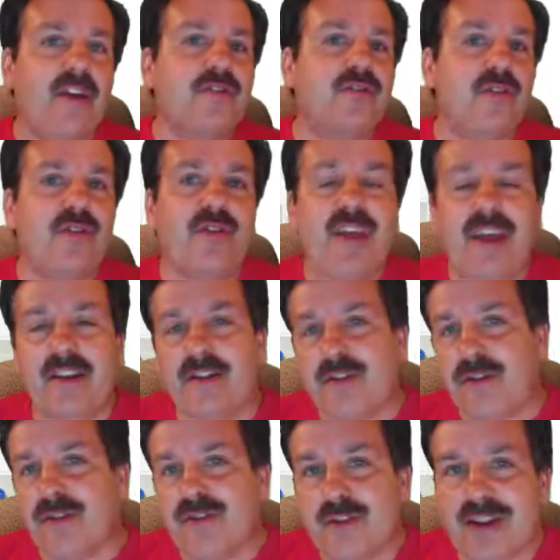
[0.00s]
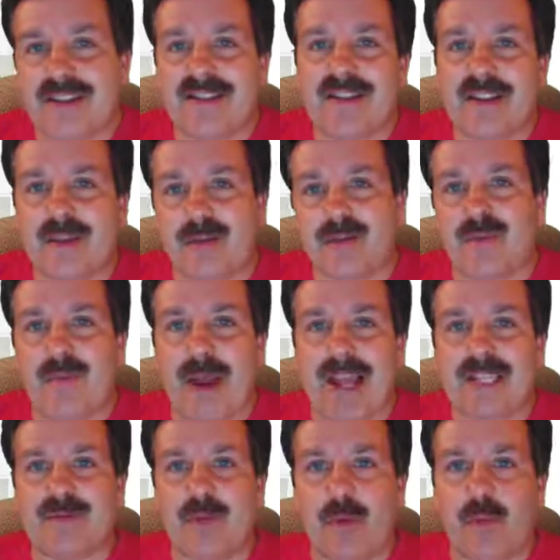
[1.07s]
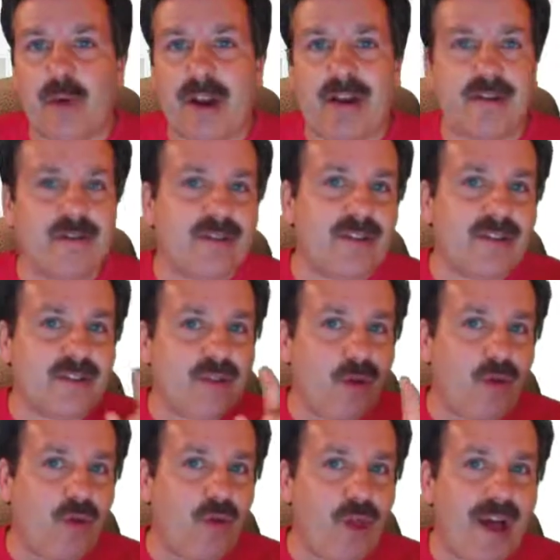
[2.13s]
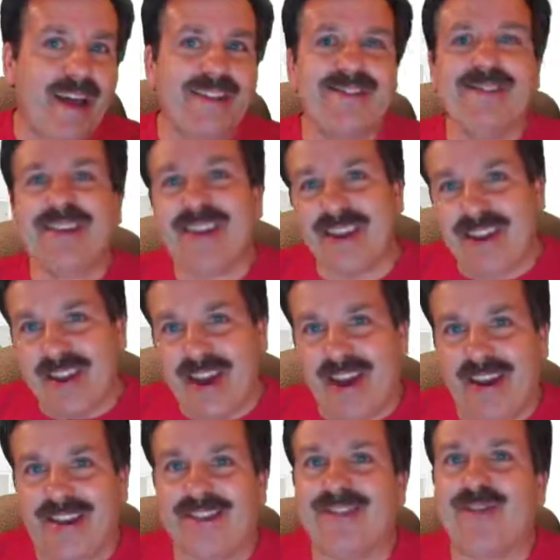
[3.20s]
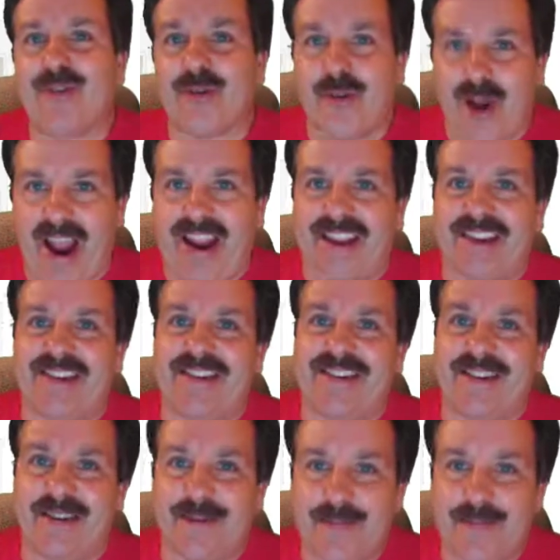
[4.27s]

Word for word: So then you can try and set those maximum records. So let's get cracking.